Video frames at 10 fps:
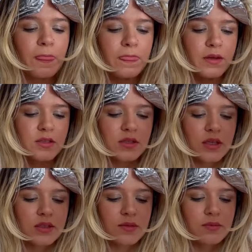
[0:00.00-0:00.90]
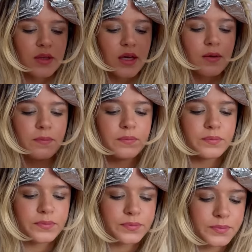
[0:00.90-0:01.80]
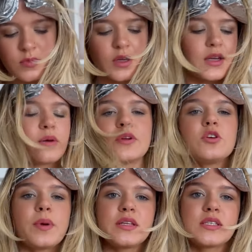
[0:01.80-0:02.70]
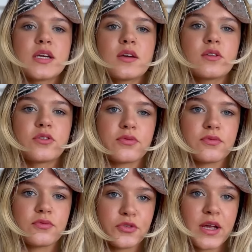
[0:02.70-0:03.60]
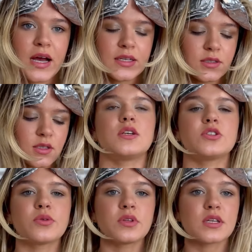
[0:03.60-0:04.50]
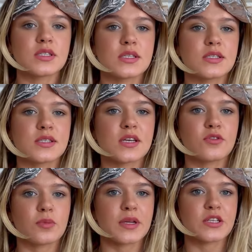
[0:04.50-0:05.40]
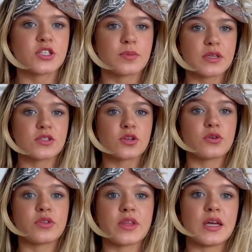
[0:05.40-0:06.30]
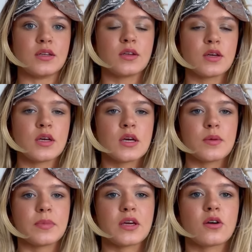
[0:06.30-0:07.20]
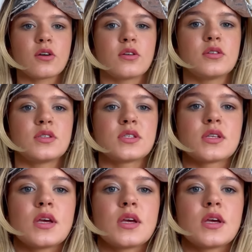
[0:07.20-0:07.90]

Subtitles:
Just add some of that. Now when you're painting freehand, you don't want the consistency of your bleach to be too thin, because